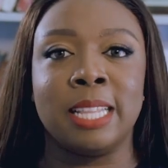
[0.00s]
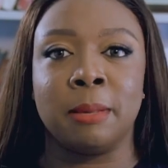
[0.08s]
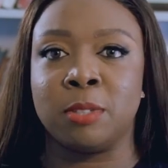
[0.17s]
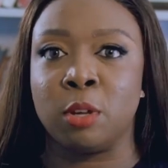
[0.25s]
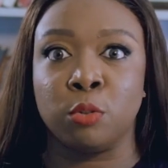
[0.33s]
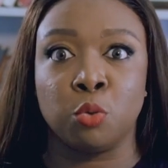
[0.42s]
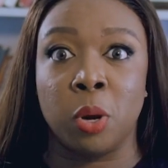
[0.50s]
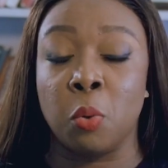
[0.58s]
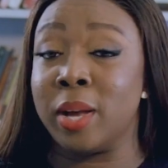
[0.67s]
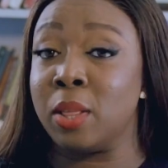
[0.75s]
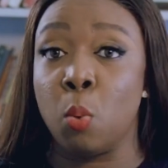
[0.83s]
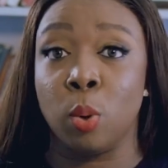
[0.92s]
themselves going,
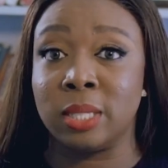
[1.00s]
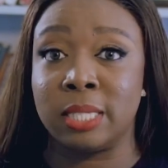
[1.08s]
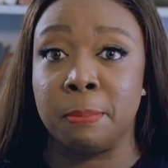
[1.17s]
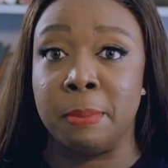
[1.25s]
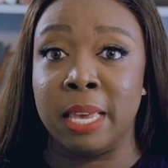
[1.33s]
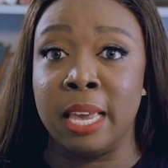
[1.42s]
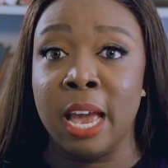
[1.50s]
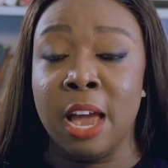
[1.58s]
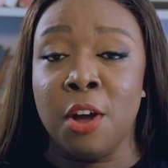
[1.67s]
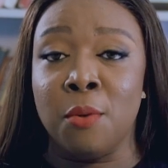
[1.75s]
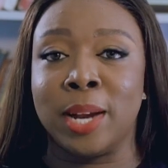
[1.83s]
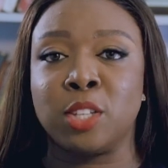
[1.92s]
where they want to be,
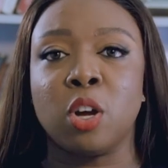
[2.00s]
right?